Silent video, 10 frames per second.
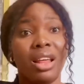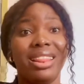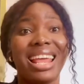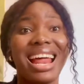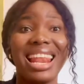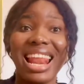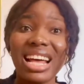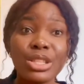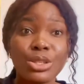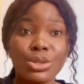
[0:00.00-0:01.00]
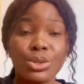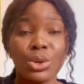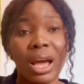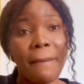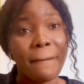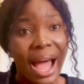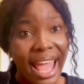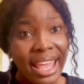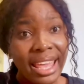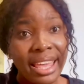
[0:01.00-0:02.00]
there are lands you can
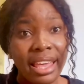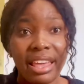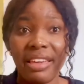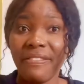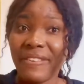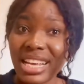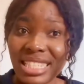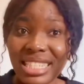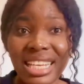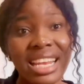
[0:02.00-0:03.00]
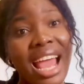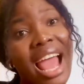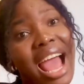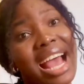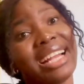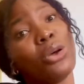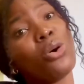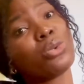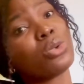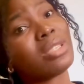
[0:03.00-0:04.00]
buy investing and
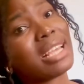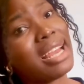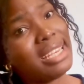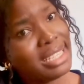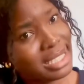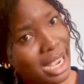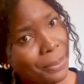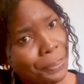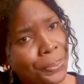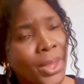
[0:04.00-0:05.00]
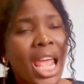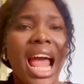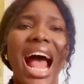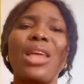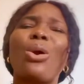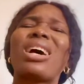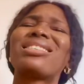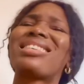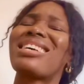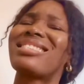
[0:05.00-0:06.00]
also sell later and you can
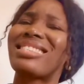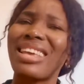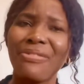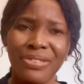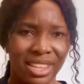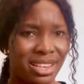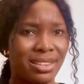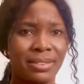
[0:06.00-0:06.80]
start saving